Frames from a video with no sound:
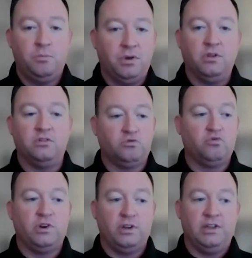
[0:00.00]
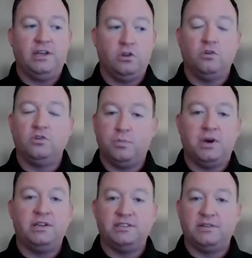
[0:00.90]
builds really close
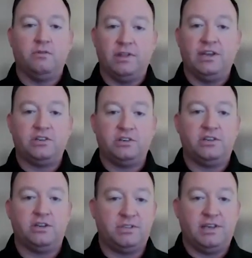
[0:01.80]
bonds and relationships